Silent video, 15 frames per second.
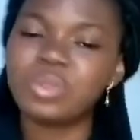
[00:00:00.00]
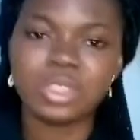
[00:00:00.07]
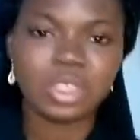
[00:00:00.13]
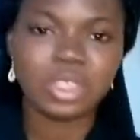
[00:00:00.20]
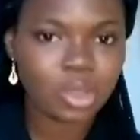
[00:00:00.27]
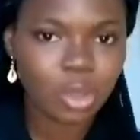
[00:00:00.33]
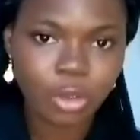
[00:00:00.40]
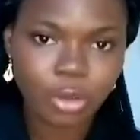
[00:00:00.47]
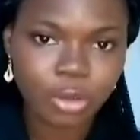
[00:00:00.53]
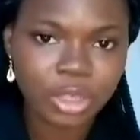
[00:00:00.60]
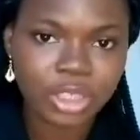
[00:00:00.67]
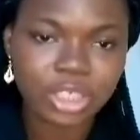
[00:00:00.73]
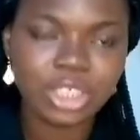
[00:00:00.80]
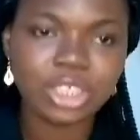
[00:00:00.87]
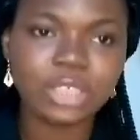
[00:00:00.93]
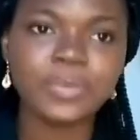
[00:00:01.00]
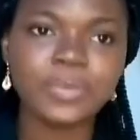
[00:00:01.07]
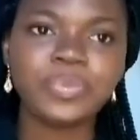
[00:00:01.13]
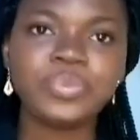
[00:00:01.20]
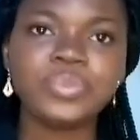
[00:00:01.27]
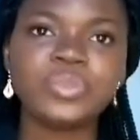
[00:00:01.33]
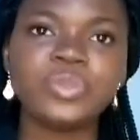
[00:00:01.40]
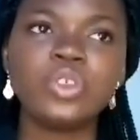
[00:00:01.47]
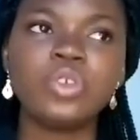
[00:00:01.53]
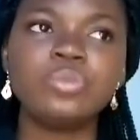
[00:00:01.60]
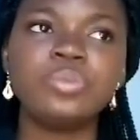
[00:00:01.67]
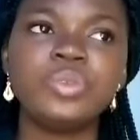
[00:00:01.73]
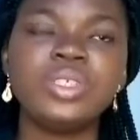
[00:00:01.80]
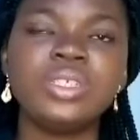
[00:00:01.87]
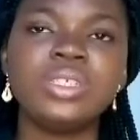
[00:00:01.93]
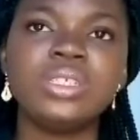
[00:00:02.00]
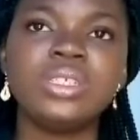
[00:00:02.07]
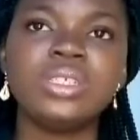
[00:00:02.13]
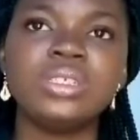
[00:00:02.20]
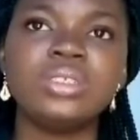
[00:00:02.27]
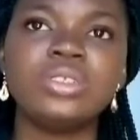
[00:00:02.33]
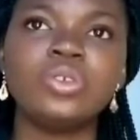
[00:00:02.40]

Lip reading: be discouraged. Don't be